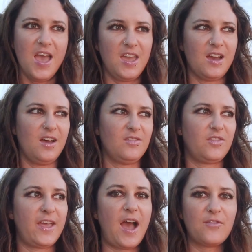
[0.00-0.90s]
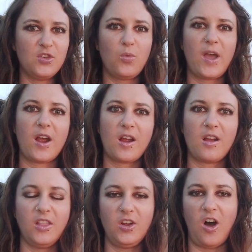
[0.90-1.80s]
And they have you
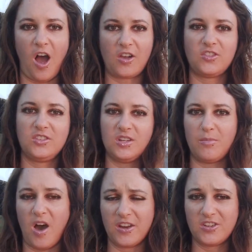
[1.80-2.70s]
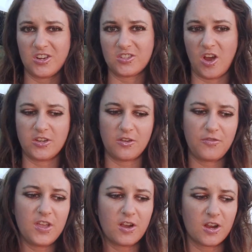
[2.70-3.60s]
wear little oxygen monitors on your
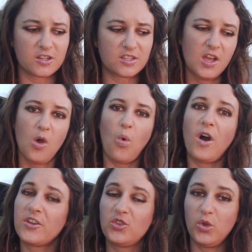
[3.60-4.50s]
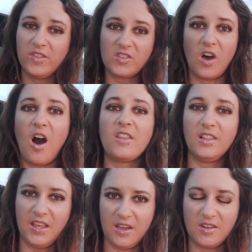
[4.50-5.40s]
fingers while you're doing this on
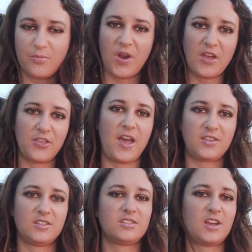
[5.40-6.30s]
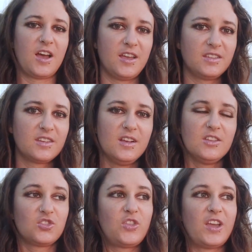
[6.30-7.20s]
land breath exercise
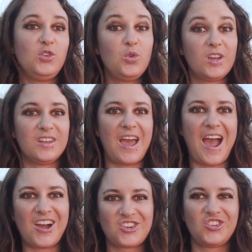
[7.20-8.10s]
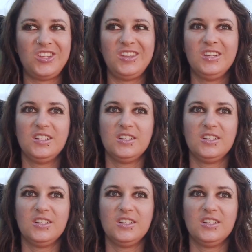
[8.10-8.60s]
so that you can actually